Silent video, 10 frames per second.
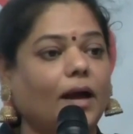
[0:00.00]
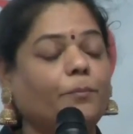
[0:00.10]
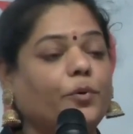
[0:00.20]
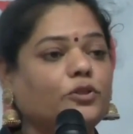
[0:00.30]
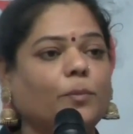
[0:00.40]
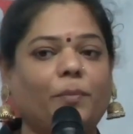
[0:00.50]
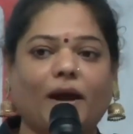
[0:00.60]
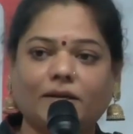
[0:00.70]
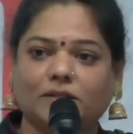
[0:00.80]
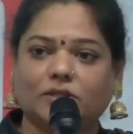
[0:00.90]
and put to
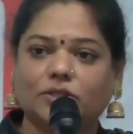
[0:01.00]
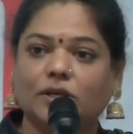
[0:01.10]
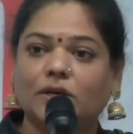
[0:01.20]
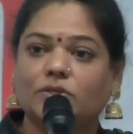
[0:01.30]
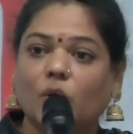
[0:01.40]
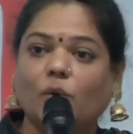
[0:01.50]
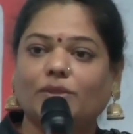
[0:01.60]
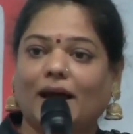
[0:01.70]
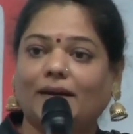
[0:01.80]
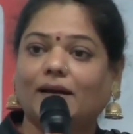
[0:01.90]
practice
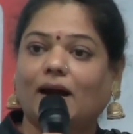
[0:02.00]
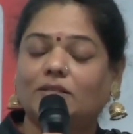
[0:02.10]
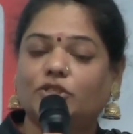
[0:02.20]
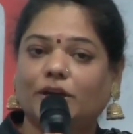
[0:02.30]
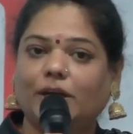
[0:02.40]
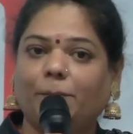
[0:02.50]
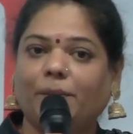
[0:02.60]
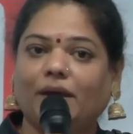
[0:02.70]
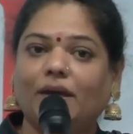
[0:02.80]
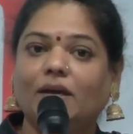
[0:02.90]
so that our
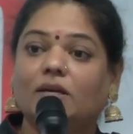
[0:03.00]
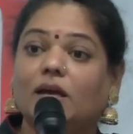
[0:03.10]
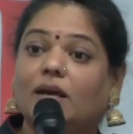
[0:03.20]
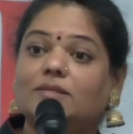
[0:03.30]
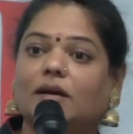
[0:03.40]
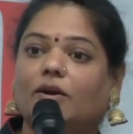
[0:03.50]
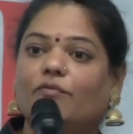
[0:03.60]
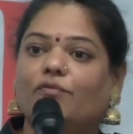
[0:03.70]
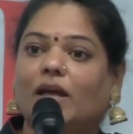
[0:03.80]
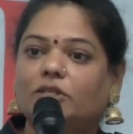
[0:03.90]
GDP is a
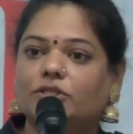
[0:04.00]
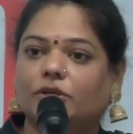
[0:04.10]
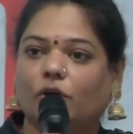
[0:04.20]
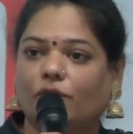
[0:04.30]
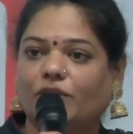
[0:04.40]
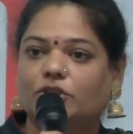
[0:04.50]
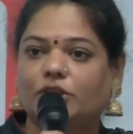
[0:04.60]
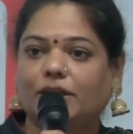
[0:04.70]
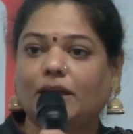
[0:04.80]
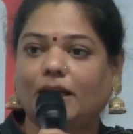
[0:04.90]
reflection of our
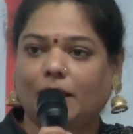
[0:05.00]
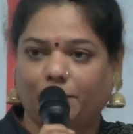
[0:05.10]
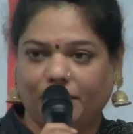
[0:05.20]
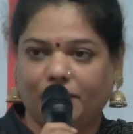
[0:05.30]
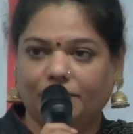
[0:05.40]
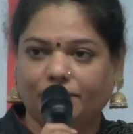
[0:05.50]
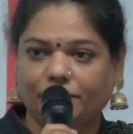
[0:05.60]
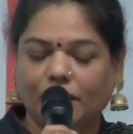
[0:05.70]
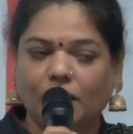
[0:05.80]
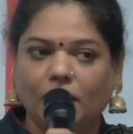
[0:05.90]
GDKP.
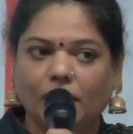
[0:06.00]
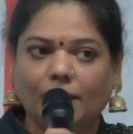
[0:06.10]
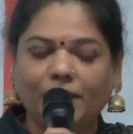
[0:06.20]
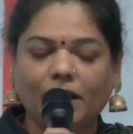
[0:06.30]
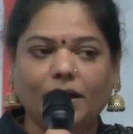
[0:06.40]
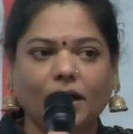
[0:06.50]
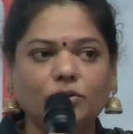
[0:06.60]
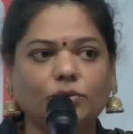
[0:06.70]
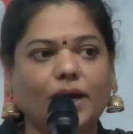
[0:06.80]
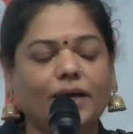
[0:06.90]
Coming
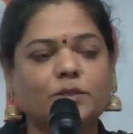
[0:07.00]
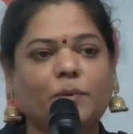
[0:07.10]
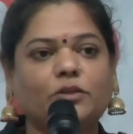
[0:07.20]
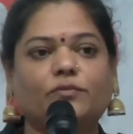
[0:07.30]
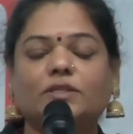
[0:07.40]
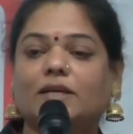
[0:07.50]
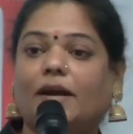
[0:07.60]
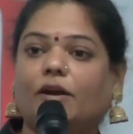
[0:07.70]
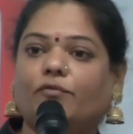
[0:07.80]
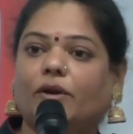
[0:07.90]
again to the aspect of the
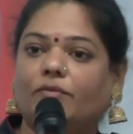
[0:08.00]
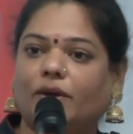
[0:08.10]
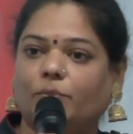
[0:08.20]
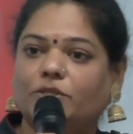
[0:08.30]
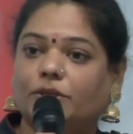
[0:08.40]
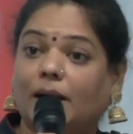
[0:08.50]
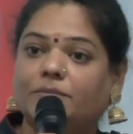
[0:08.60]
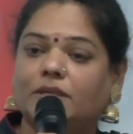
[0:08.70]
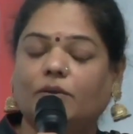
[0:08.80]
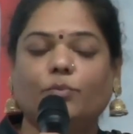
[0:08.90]
standard of living, which
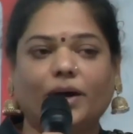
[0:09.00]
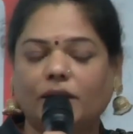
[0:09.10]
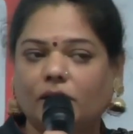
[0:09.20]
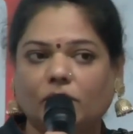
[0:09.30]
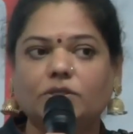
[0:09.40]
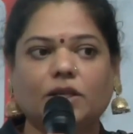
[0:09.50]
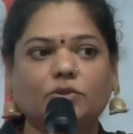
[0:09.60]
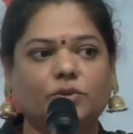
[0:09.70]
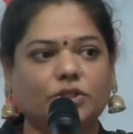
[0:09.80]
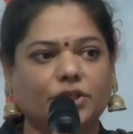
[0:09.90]
comes in very closely
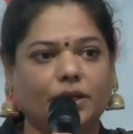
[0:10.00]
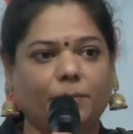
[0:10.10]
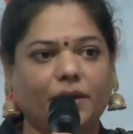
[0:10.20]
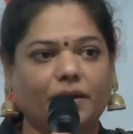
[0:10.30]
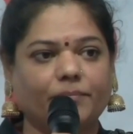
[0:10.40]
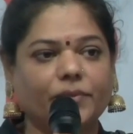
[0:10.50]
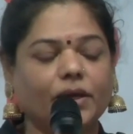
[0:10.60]
to the GDP.